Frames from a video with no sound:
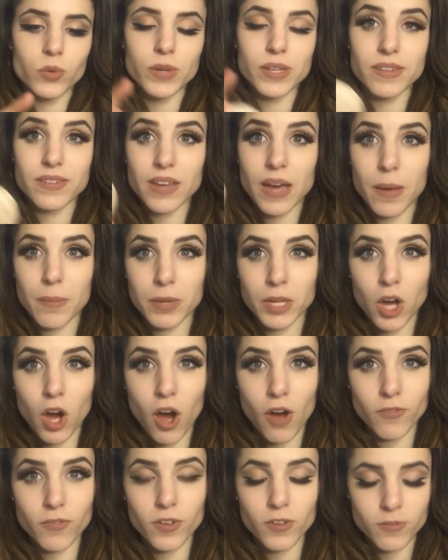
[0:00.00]
is coming
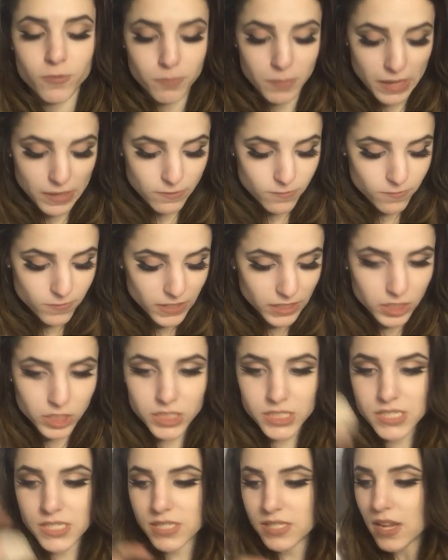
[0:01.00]
off of my
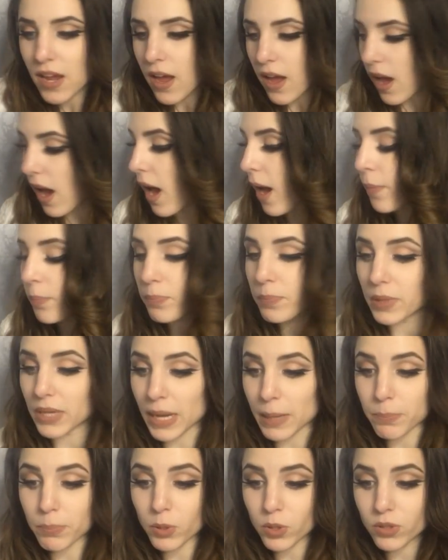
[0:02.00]
fingers, but
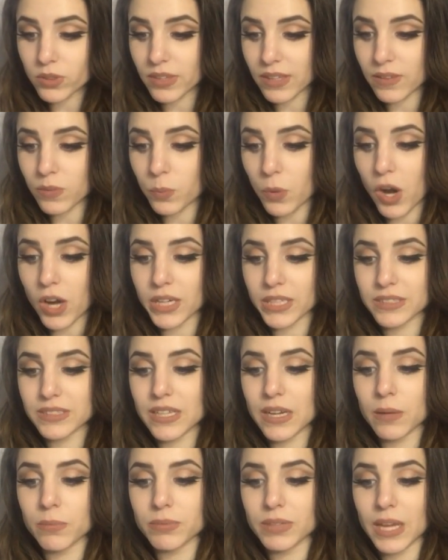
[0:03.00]
I pulled this product
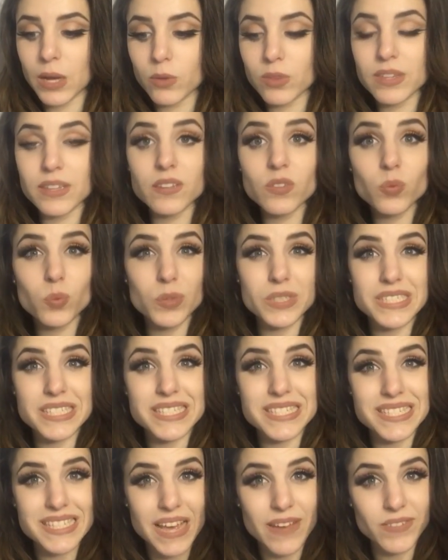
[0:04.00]
up. Now this was
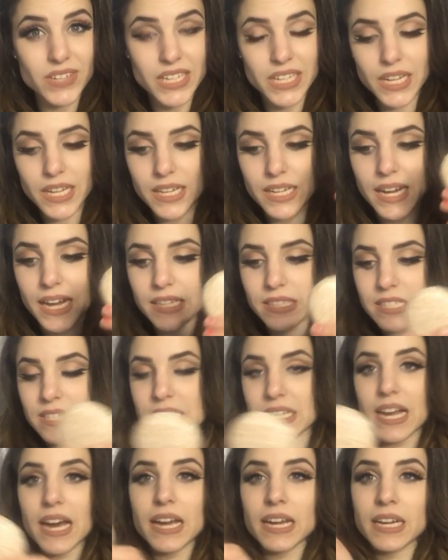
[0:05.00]

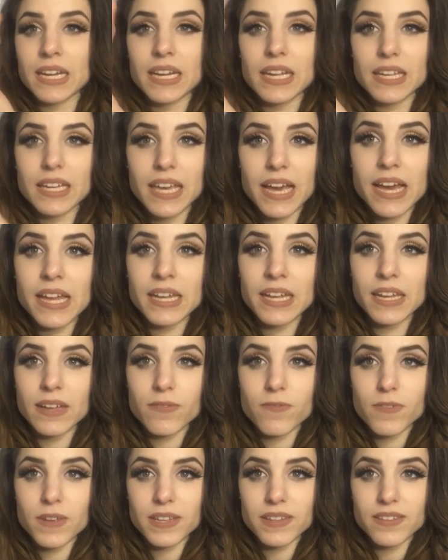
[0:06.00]
$7.99. Again,
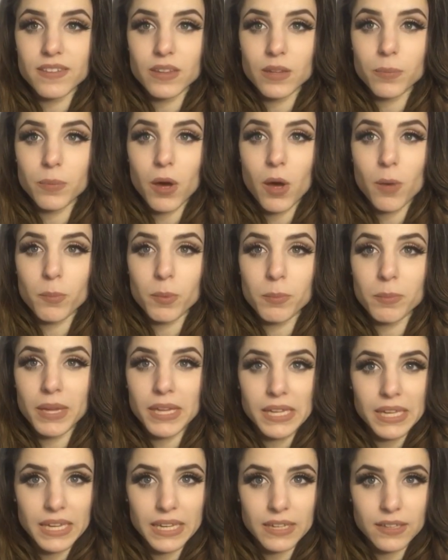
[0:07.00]
it fits in the palm of my
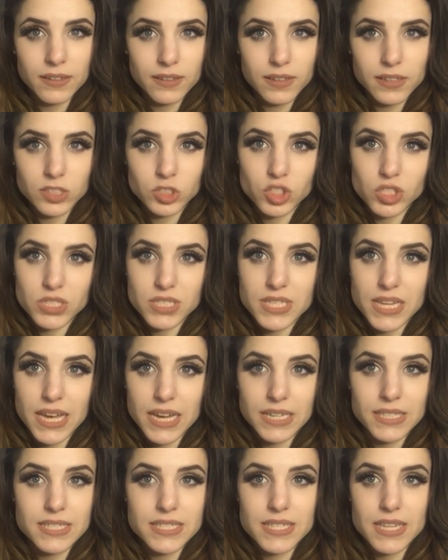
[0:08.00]
hand just
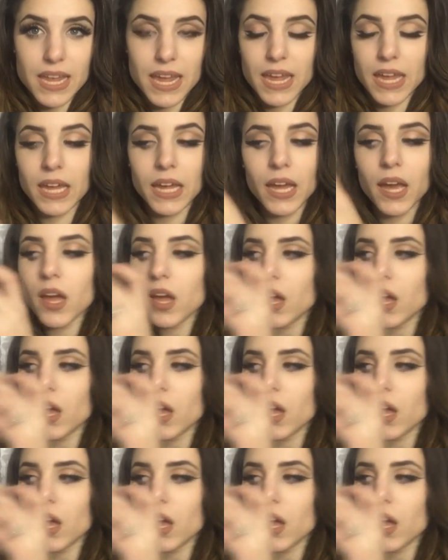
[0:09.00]
as a